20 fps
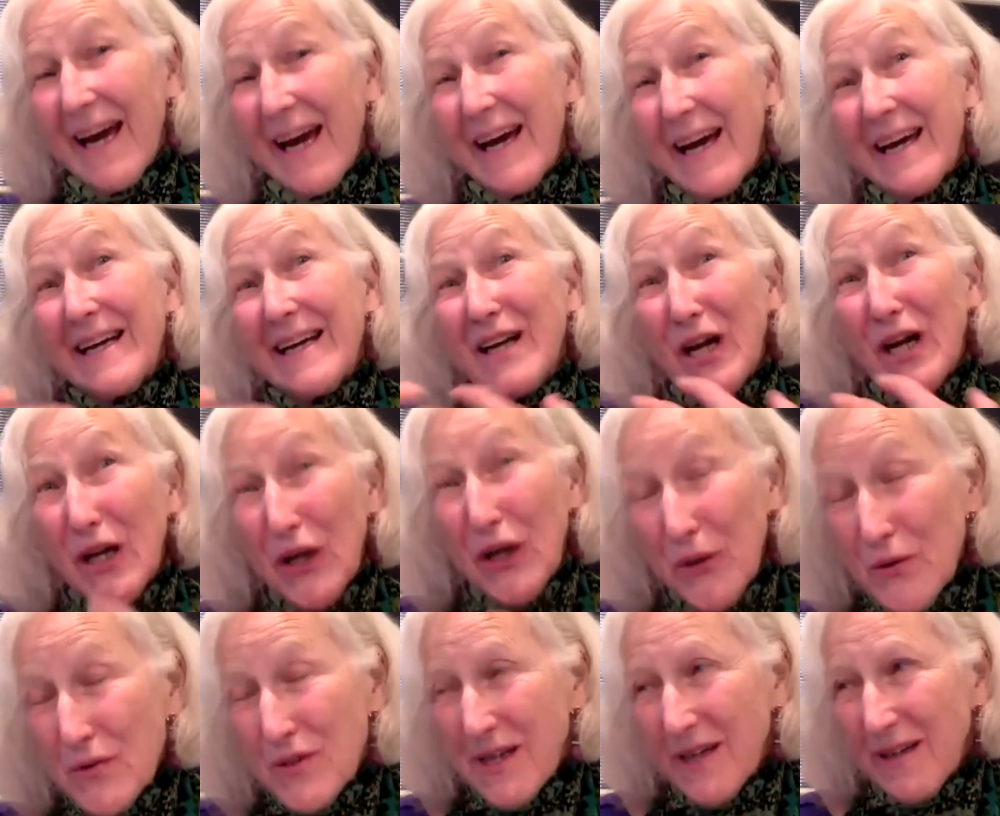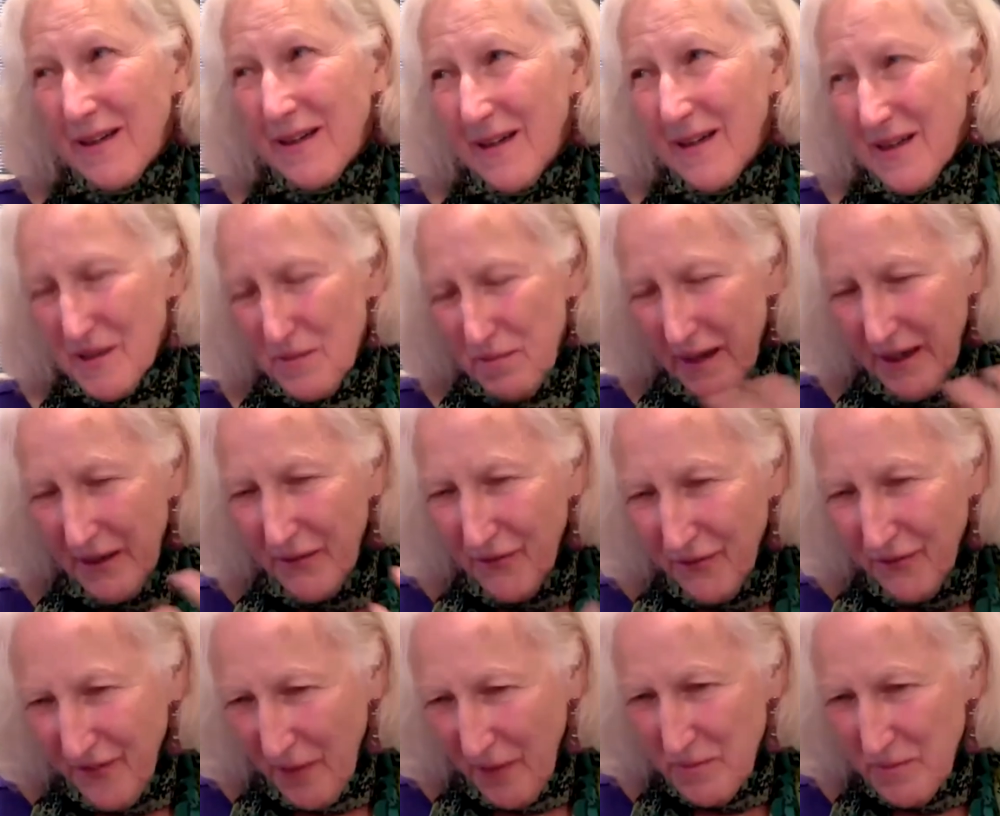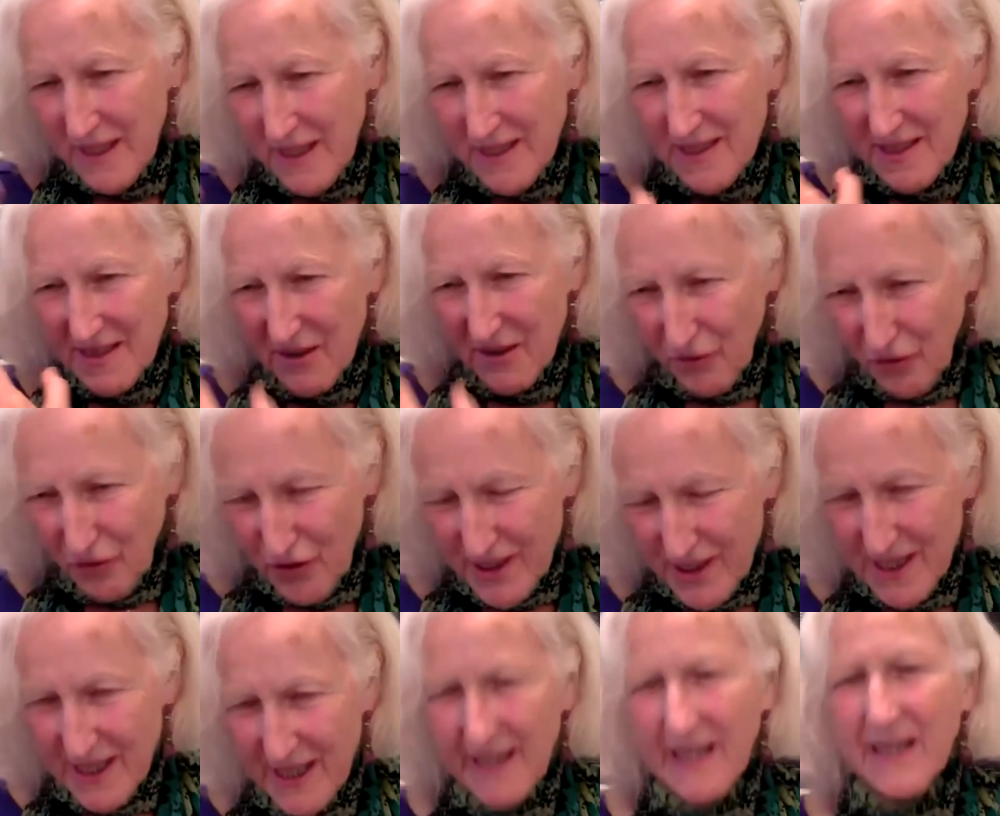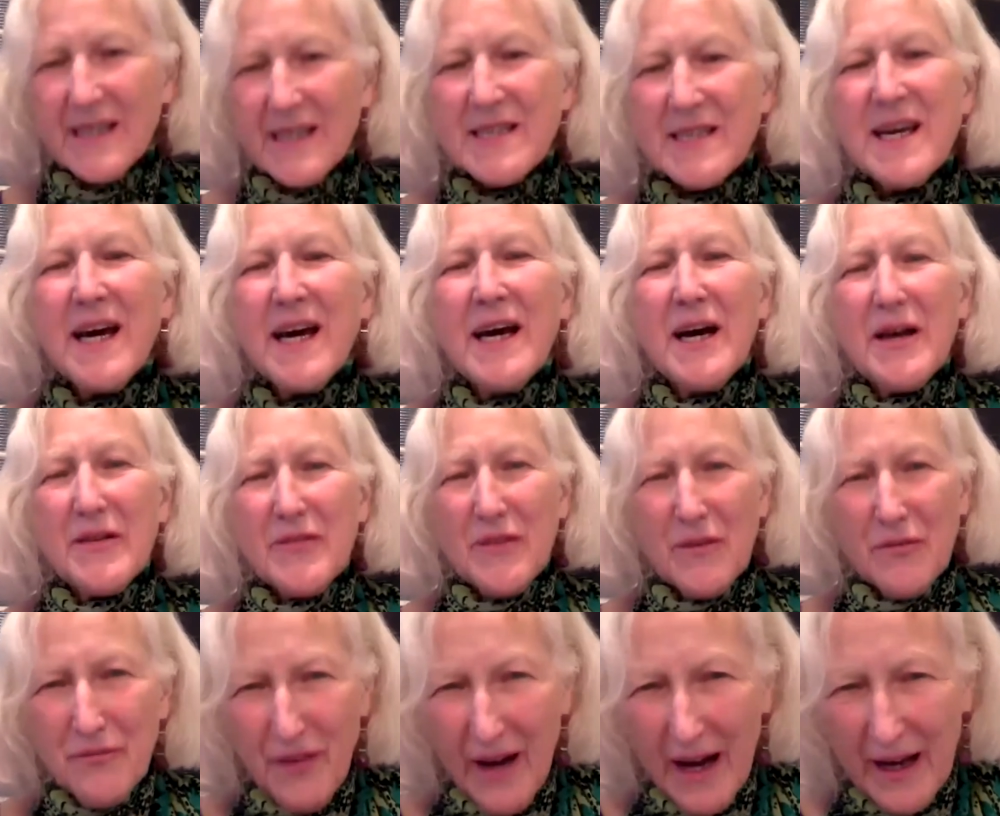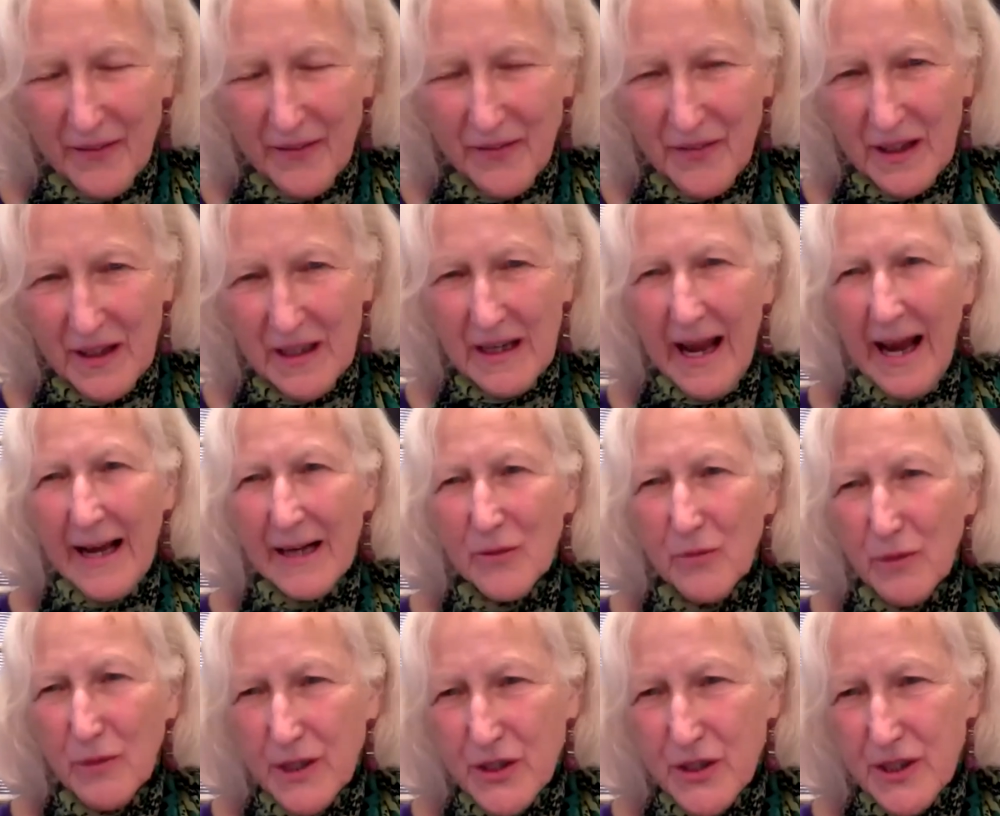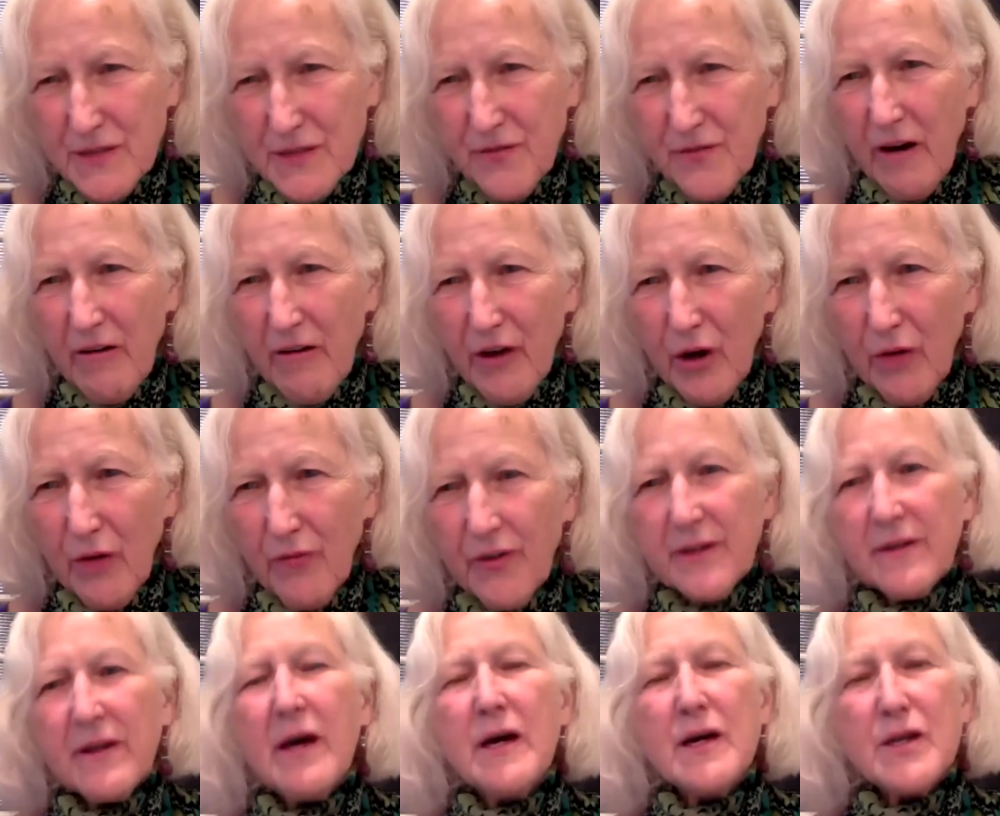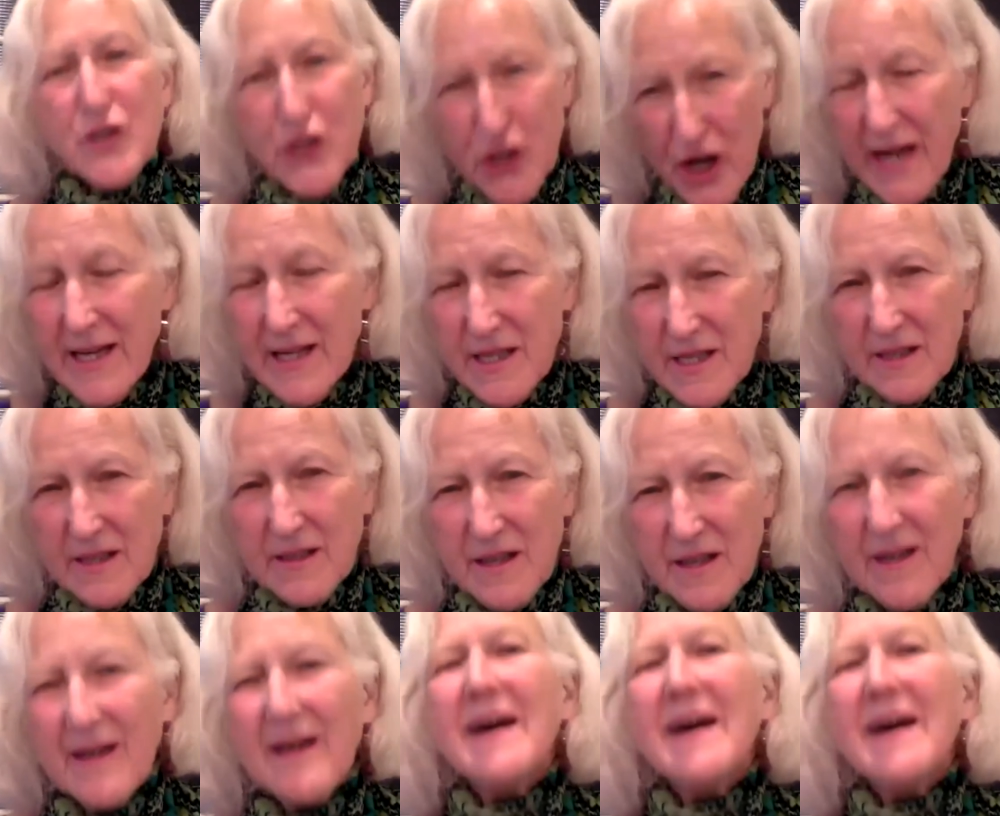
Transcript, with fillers: including, as many feminists have critiqued, the fact that language is very often gendered.